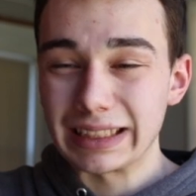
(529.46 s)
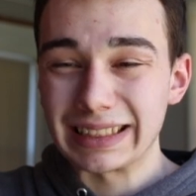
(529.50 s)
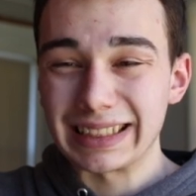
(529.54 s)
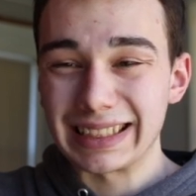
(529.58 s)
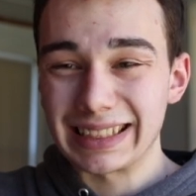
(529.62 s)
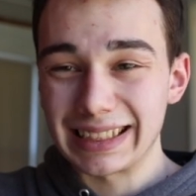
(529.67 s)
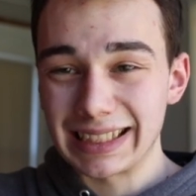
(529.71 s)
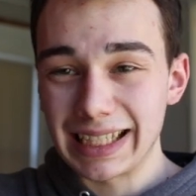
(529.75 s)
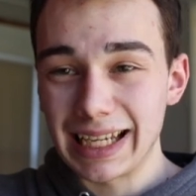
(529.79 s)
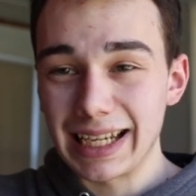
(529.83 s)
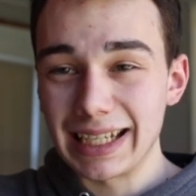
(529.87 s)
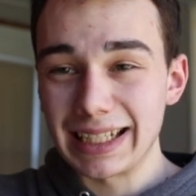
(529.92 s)

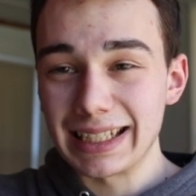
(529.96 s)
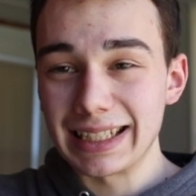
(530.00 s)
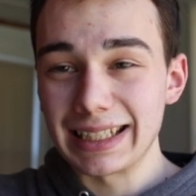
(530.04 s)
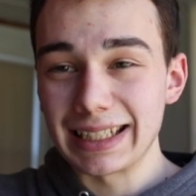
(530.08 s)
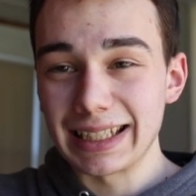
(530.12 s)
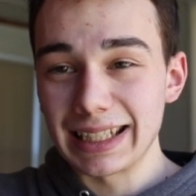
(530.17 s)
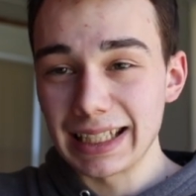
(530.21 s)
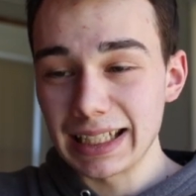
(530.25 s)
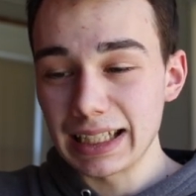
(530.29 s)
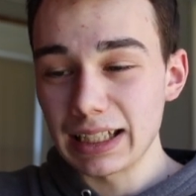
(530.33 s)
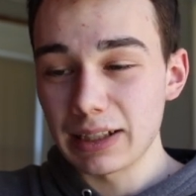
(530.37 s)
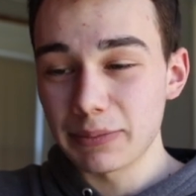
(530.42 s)
send
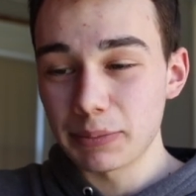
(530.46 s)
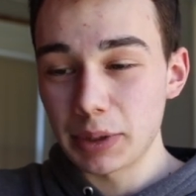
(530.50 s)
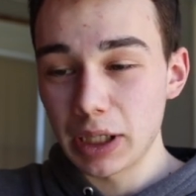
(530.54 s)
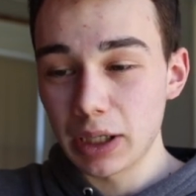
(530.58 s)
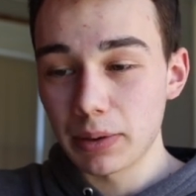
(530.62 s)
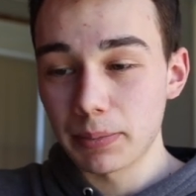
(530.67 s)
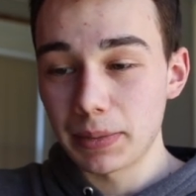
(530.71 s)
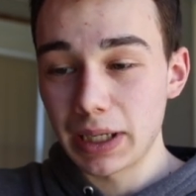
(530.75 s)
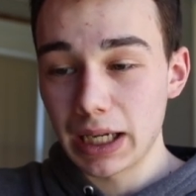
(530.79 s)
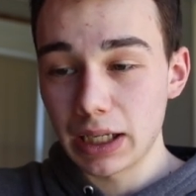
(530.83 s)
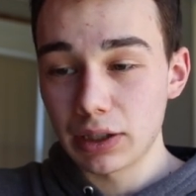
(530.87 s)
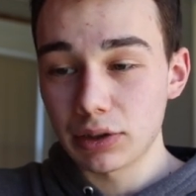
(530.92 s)
the
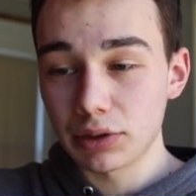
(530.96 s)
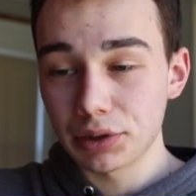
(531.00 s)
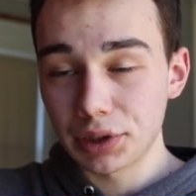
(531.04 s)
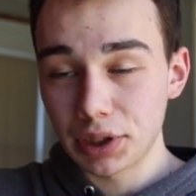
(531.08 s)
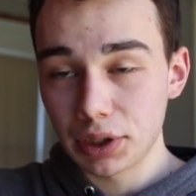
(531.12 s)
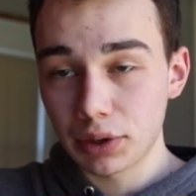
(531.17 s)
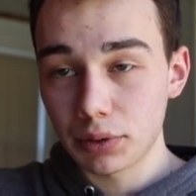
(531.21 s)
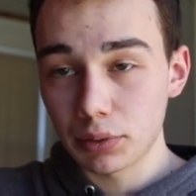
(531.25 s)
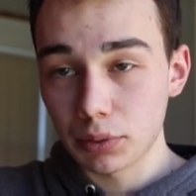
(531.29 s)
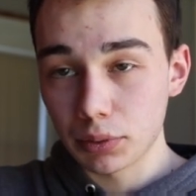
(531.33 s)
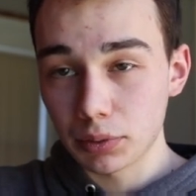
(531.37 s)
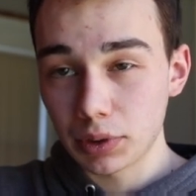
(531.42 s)
email
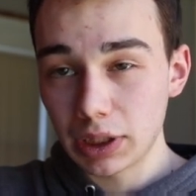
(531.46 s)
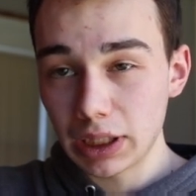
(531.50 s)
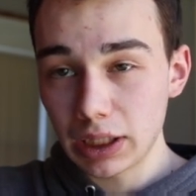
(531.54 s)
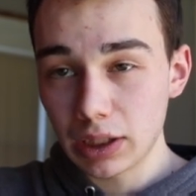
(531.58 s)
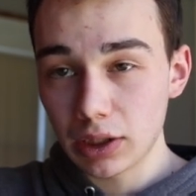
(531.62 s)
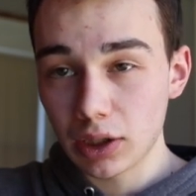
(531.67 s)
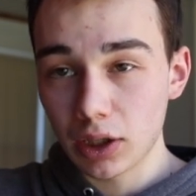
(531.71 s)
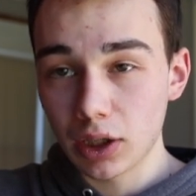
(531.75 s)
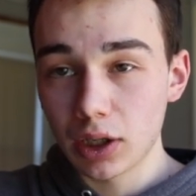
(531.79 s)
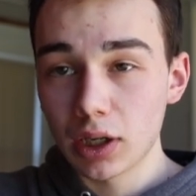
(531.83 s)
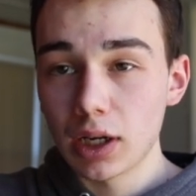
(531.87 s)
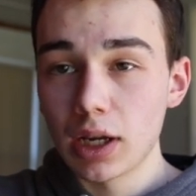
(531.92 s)
manually through
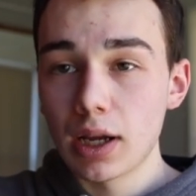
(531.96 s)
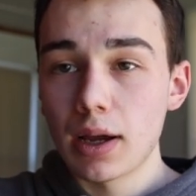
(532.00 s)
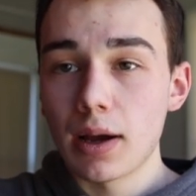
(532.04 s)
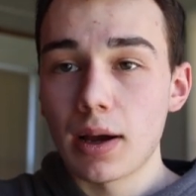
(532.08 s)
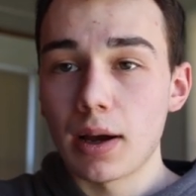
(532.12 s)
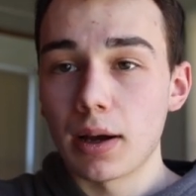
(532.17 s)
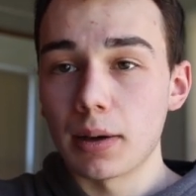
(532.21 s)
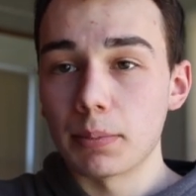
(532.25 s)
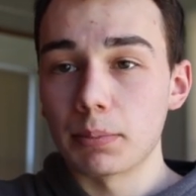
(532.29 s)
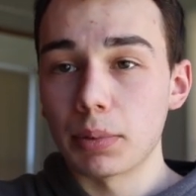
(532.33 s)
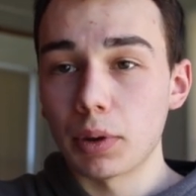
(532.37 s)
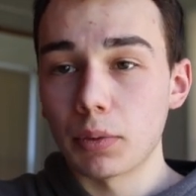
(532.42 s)
here,
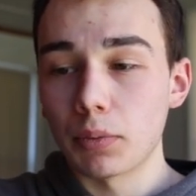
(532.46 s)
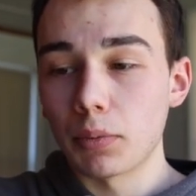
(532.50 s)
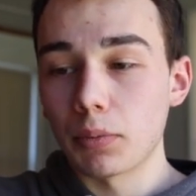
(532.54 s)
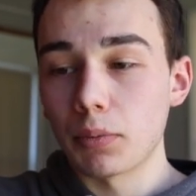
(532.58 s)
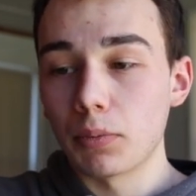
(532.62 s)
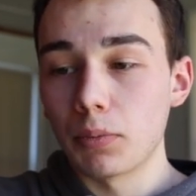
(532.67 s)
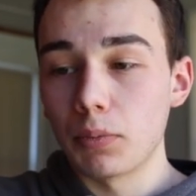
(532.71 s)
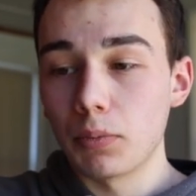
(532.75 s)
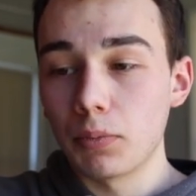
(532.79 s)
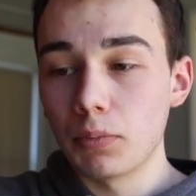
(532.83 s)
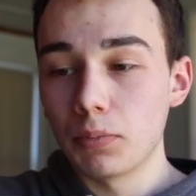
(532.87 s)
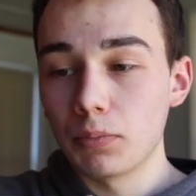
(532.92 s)
but
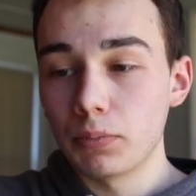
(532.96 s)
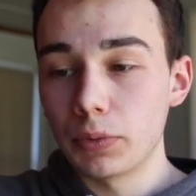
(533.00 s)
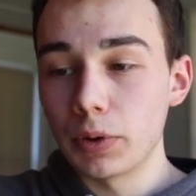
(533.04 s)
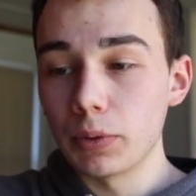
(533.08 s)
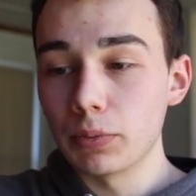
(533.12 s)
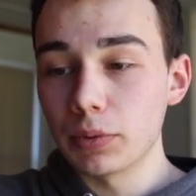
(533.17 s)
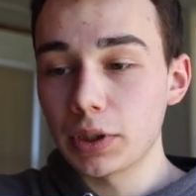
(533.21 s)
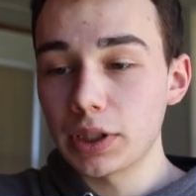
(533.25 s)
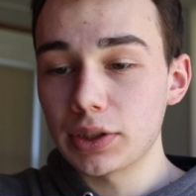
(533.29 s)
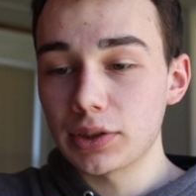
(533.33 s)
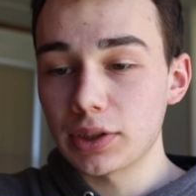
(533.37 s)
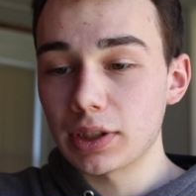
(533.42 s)
the
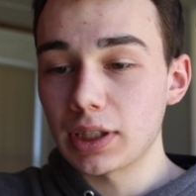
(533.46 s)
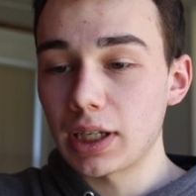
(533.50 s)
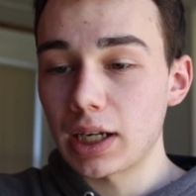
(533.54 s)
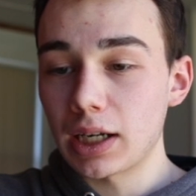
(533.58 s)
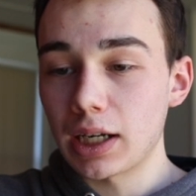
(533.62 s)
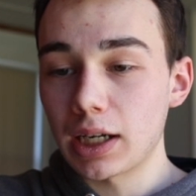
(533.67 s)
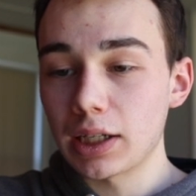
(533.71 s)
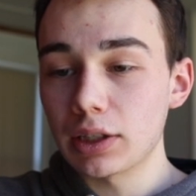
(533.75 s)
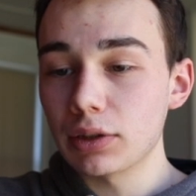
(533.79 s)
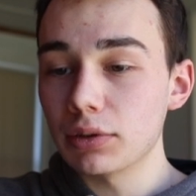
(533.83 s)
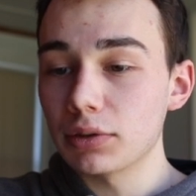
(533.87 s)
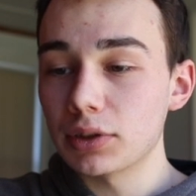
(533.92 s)
reason that
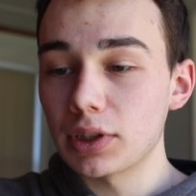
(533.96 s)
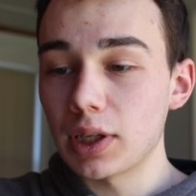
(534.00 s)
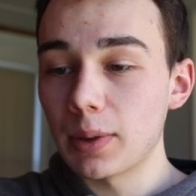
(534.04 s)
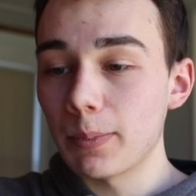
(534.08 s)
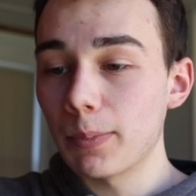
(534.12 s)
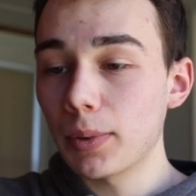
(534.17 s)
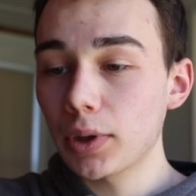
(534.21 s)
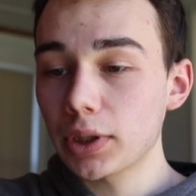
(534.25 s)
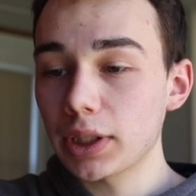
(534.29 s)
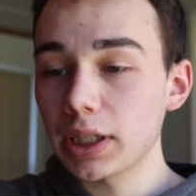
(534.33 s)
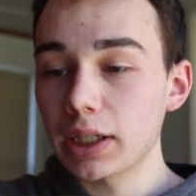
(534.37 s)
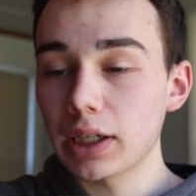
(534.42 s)
I use a
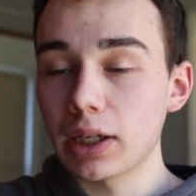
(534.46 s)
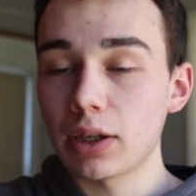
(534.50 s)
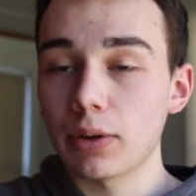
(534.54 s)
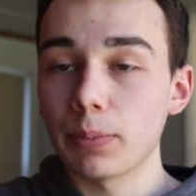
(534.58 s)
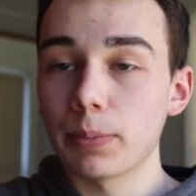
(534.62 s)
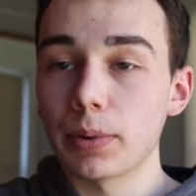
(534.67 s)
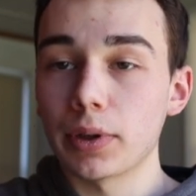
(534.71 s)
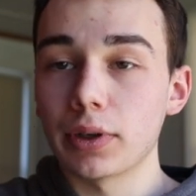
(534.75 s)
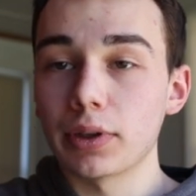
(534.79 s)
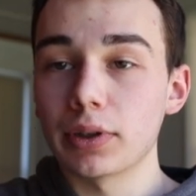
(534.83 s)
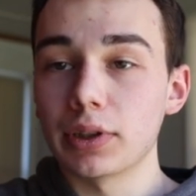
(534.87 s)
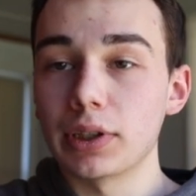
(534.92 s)
Booking
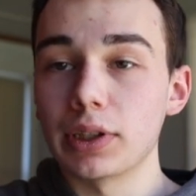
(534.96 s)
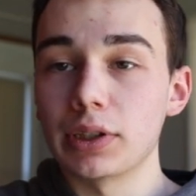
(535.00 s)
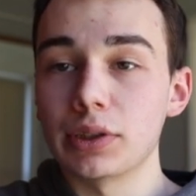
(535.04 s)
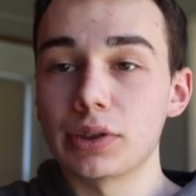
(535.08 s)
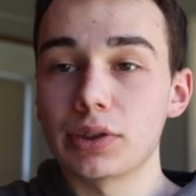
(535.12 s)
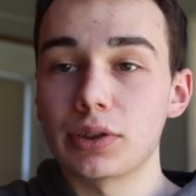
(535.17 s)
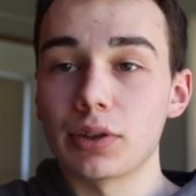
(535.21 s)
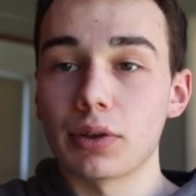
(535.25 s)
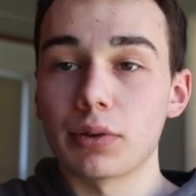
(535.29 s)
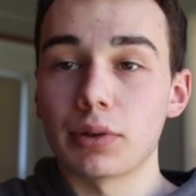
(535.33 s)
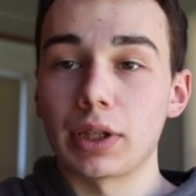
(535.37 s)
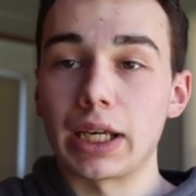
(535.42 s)
Helper is
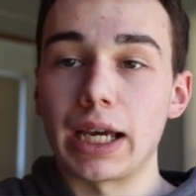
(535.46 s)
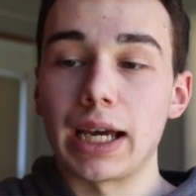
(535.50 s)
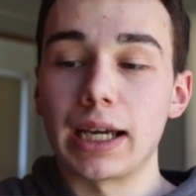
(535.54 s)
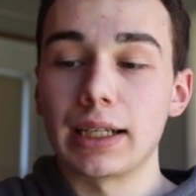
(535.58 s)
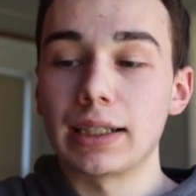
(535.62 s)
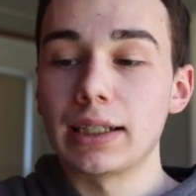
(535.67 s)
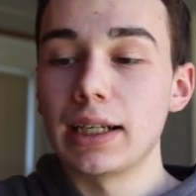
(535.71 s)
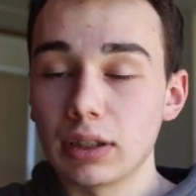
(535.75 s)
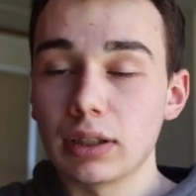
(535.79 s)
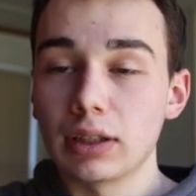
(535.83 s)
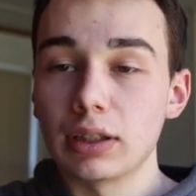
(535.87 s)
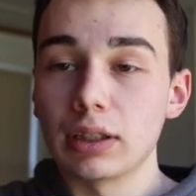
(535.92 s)
so
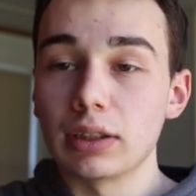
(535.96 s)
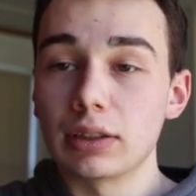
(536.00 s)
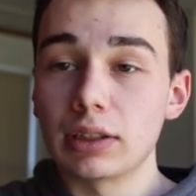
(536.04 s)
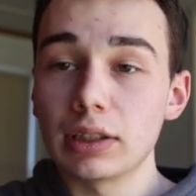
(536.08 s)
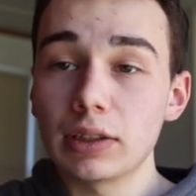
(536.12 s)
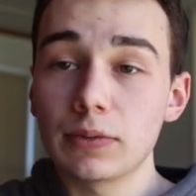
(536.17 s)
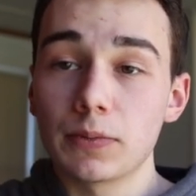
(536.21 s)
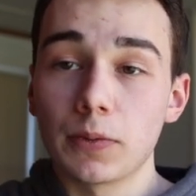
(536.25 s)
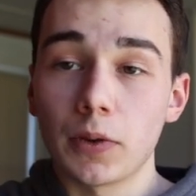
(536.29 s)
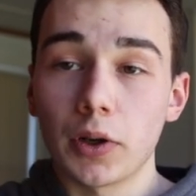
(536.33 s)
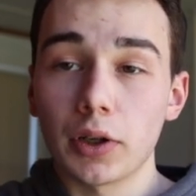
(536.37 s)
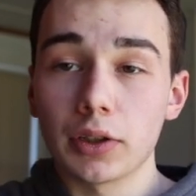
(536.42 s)
that the
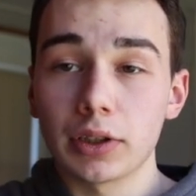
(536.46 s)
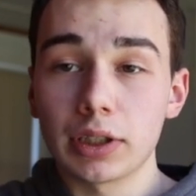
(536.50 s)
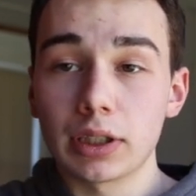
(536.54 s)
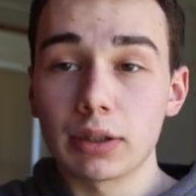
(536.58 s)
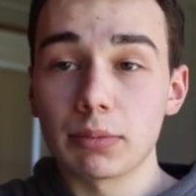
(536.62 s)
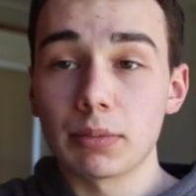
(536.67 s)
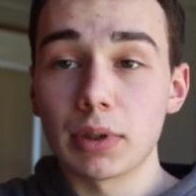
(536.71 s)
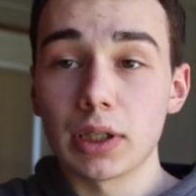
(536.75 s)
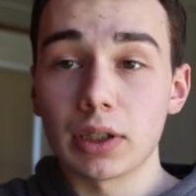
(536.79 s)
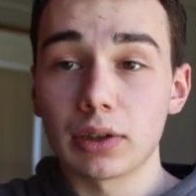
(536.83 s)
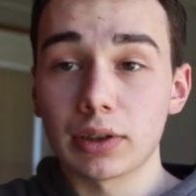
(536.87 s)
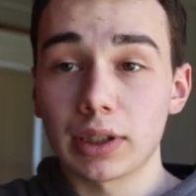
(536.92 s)
default
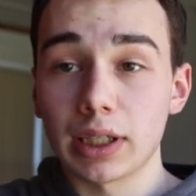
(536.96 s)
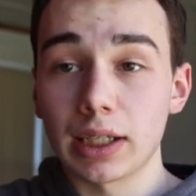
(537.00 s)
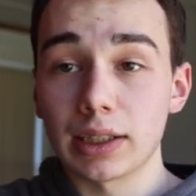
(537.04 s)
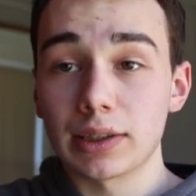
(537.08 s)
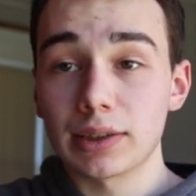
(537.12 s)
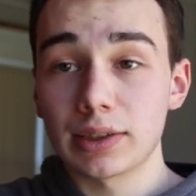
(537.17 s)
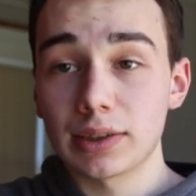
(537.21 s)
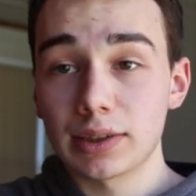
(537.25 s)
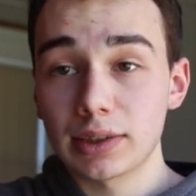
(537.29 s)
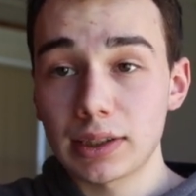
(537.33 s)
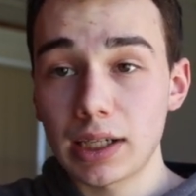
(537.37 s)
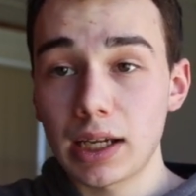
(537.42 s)
email
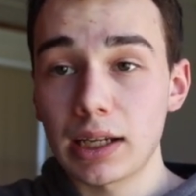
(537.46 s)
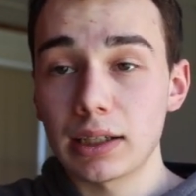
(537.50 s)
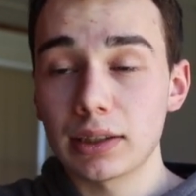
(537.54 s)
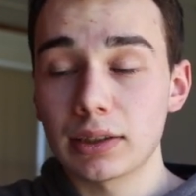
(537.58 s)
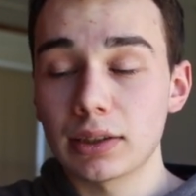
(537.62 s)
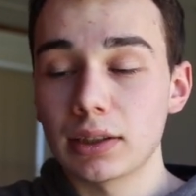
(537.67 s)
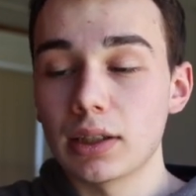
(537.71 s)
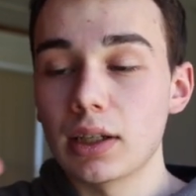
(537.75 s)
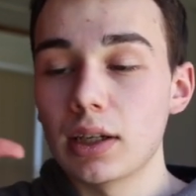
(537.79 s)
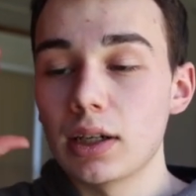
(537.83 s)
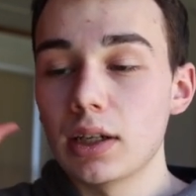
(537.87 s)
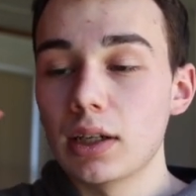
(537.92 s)
gets
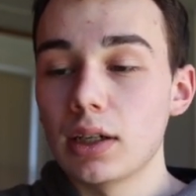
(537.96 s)
sent